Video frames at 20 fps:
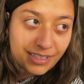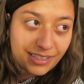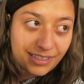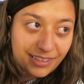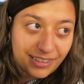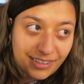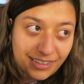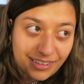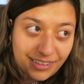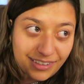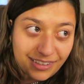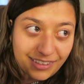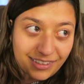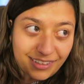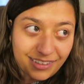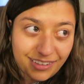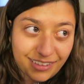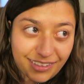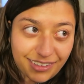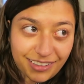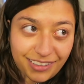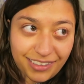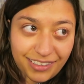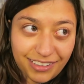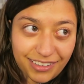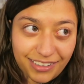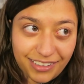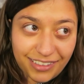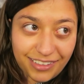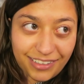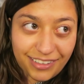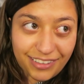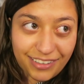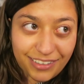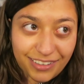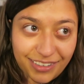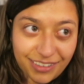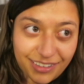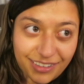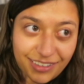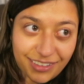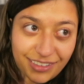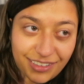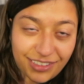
[no speech]